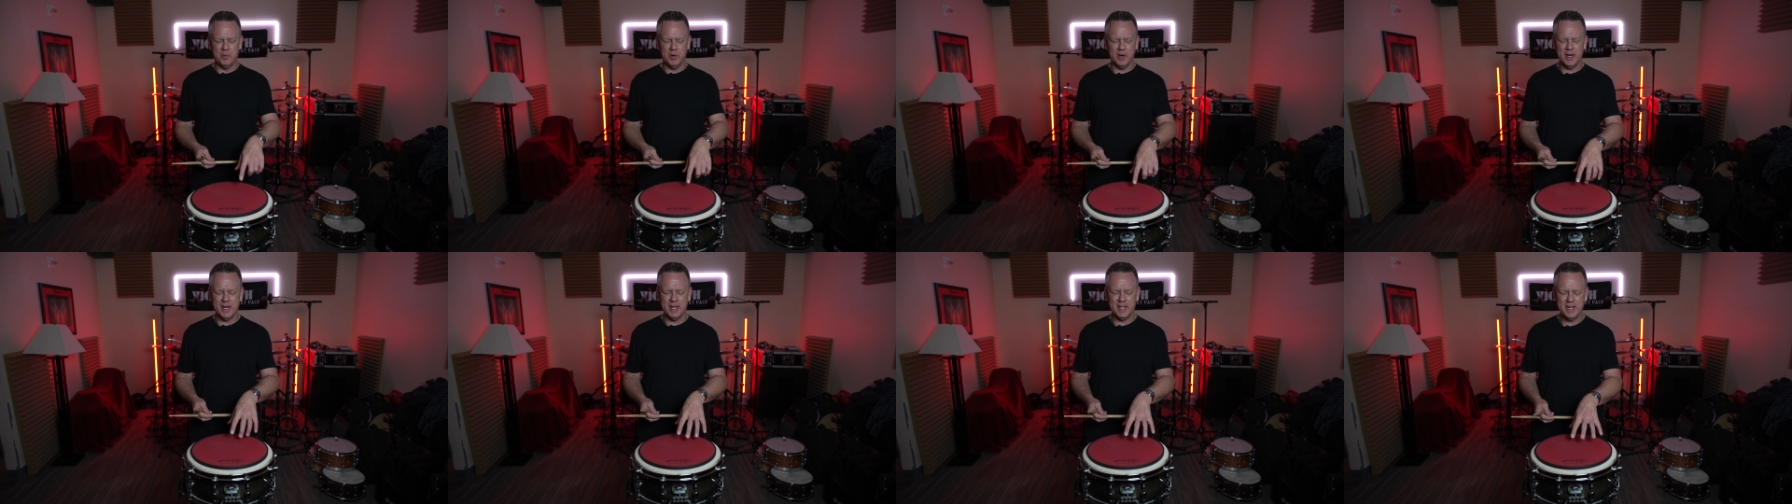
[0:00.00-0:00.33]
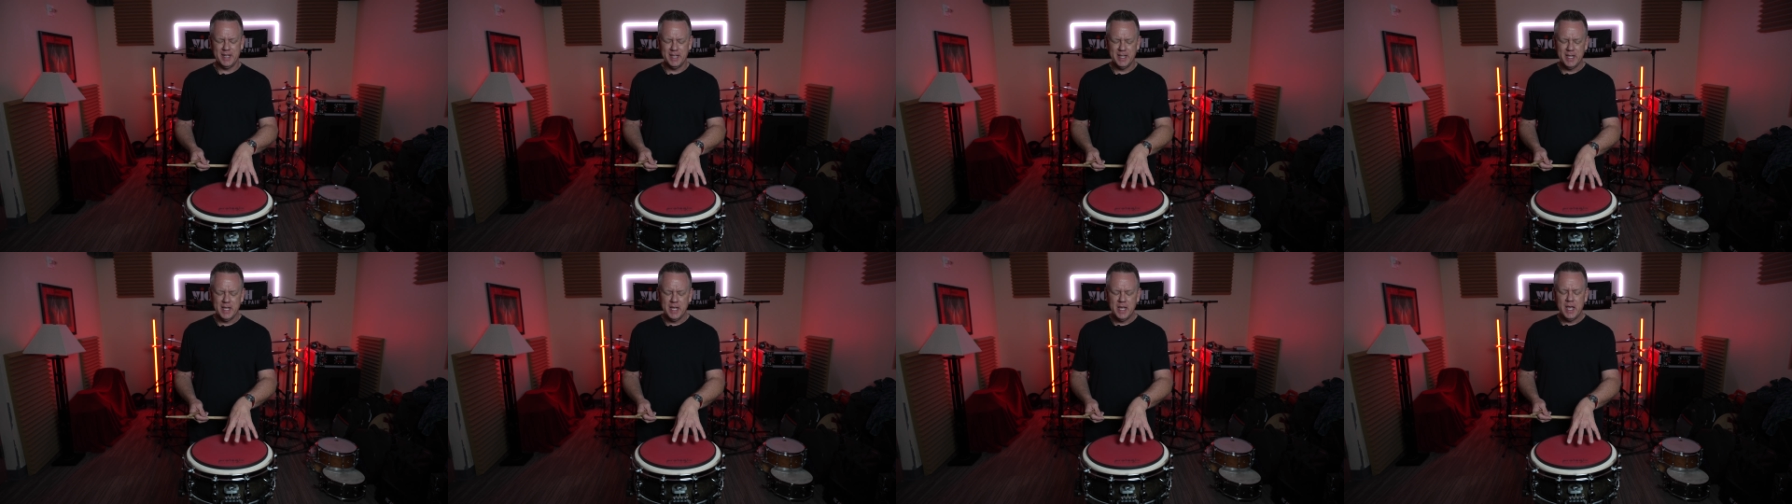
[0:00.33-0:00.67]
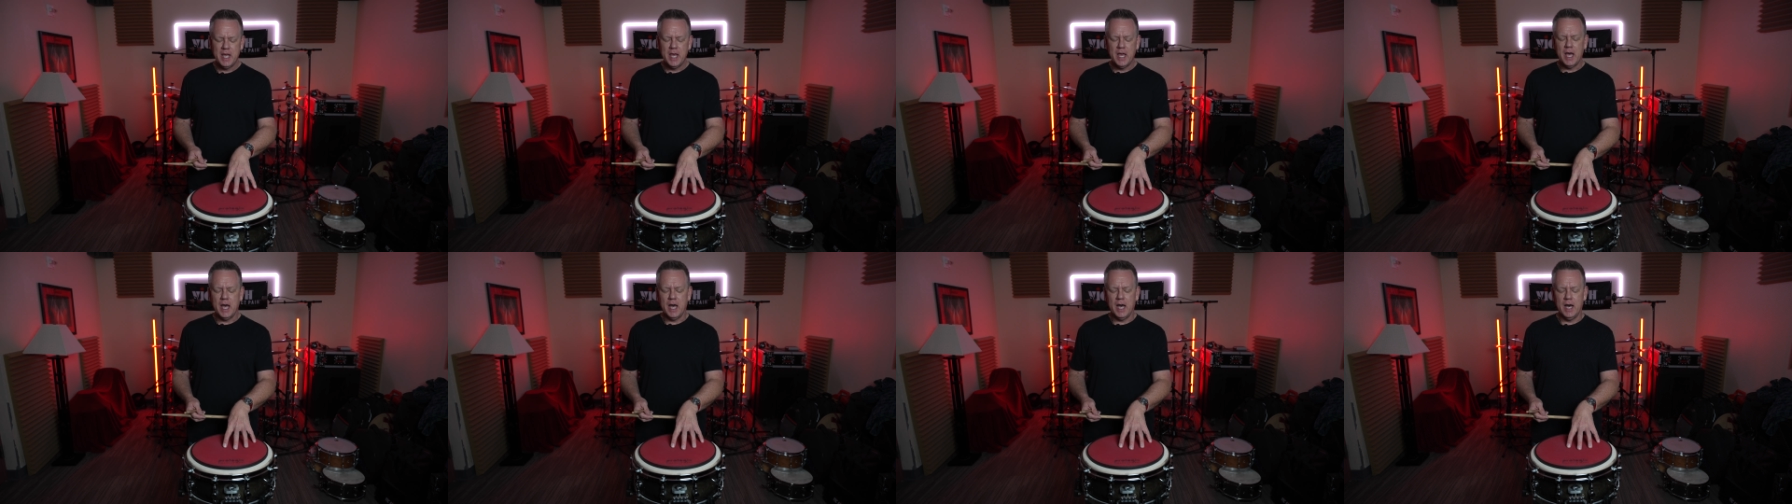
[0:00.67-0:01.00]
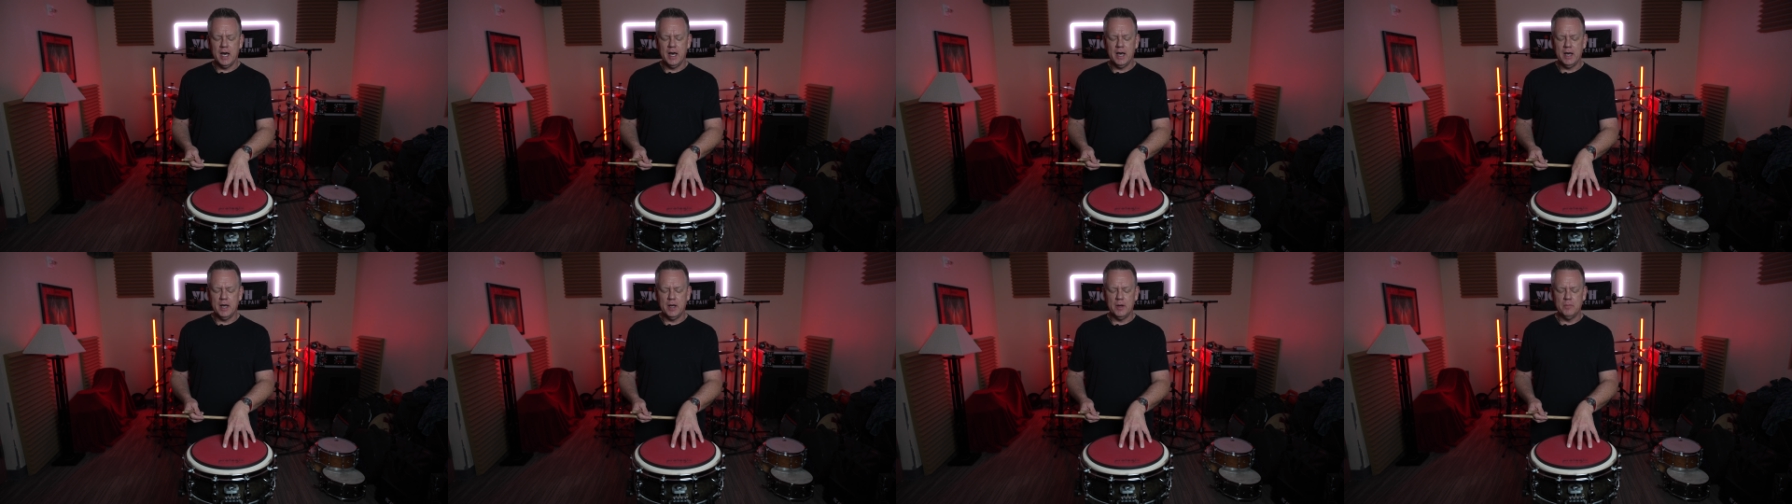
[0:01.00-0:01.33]
but
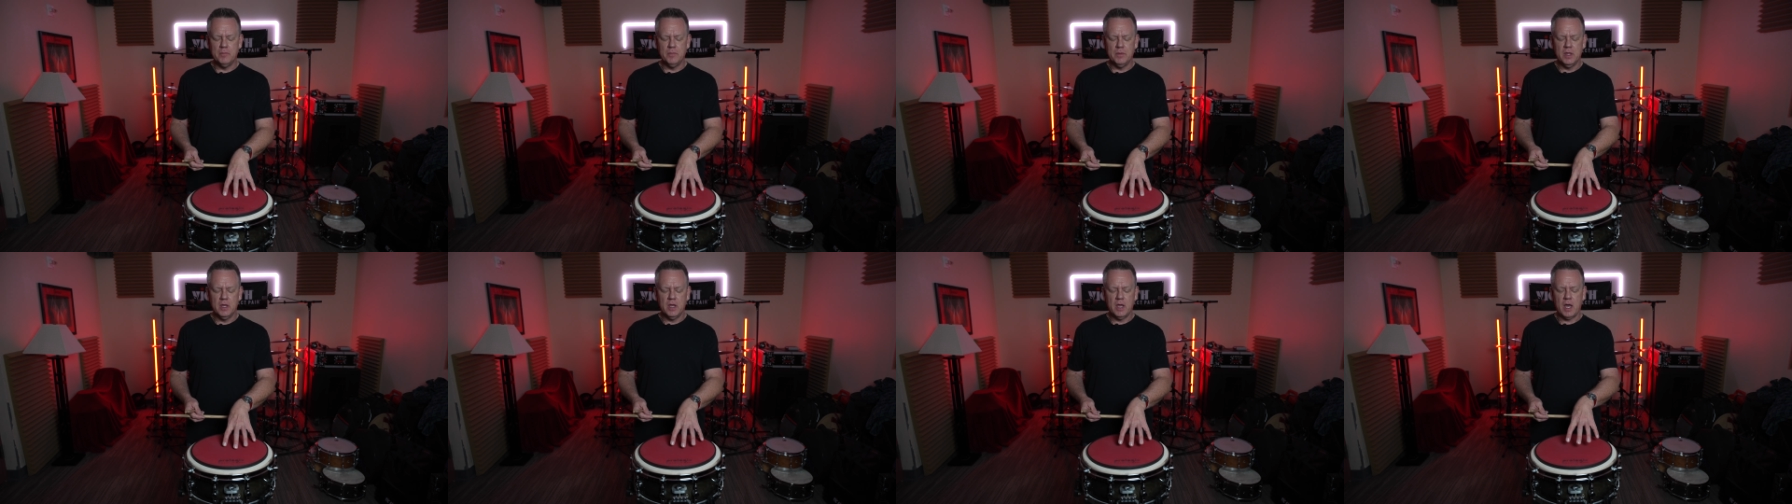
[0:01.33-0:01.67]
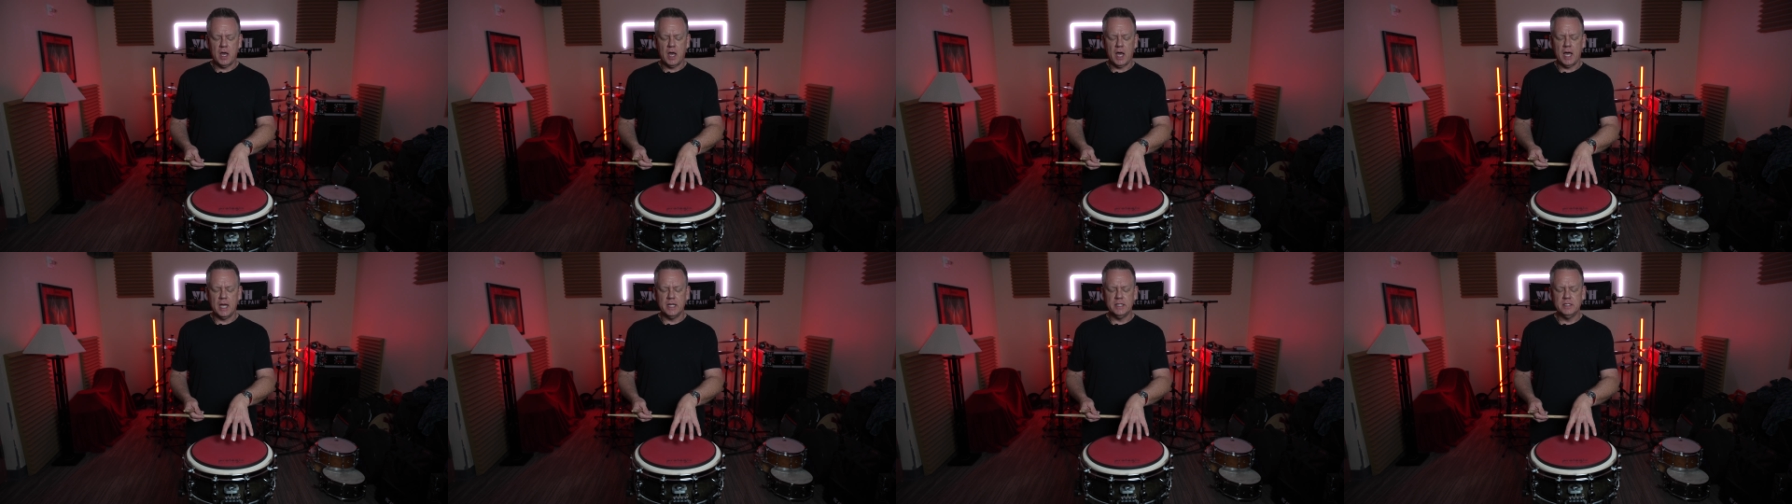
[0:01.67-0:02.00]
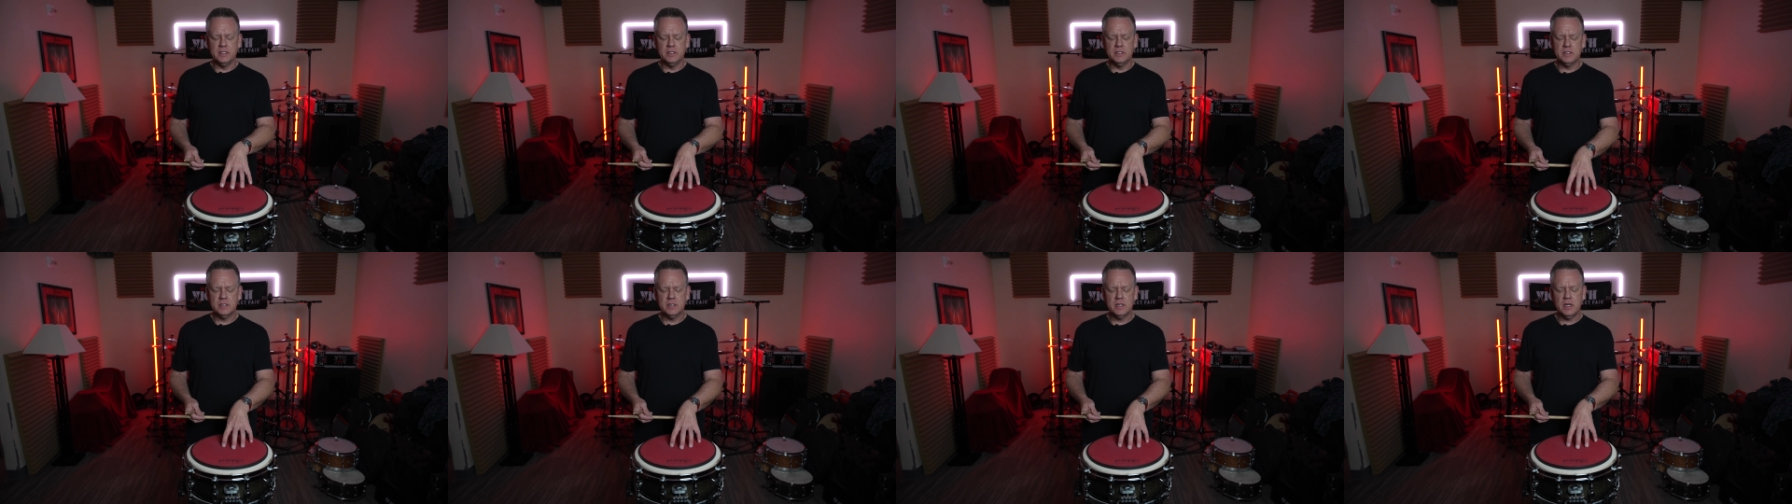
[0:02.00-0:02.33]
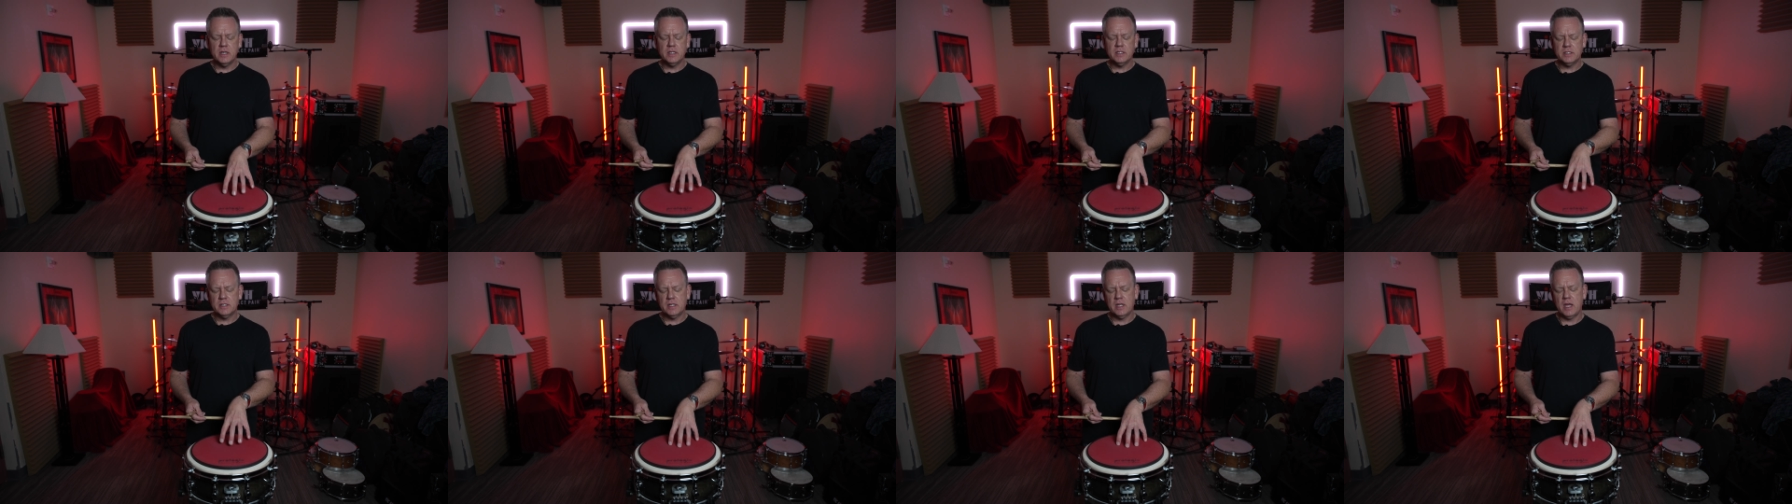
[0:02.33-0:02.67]
uh, I
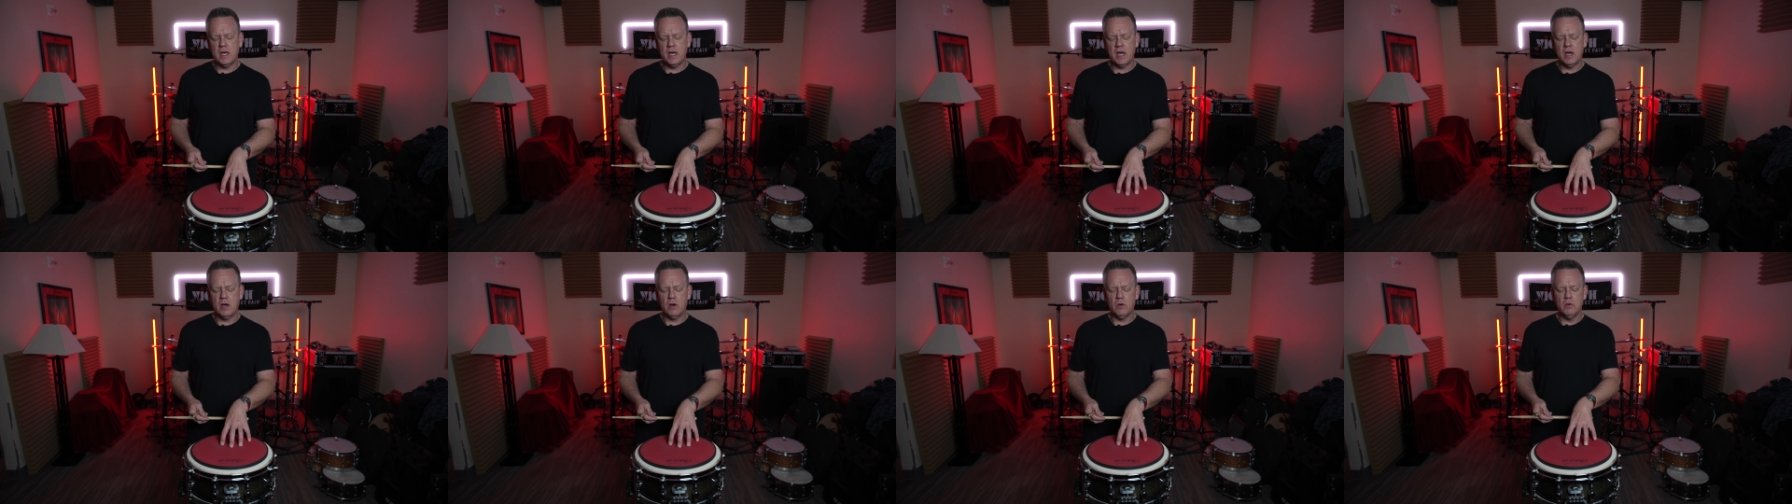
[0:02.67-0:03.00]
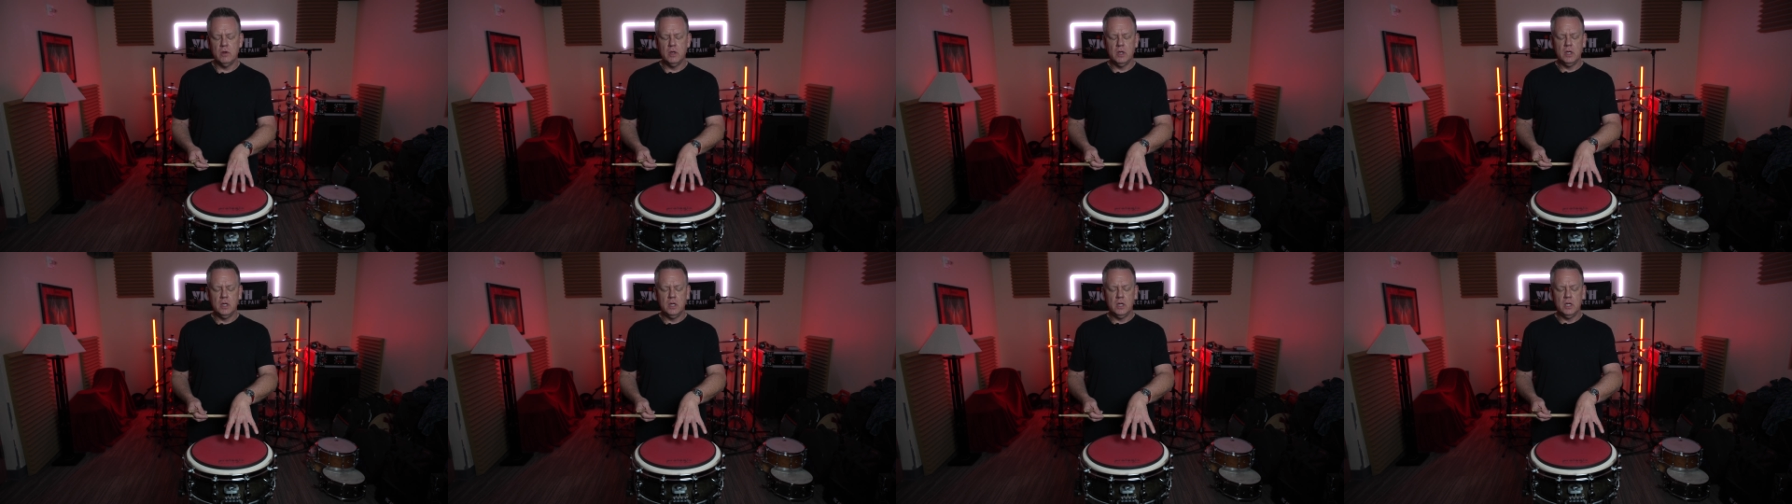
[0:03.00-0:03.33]
discussed how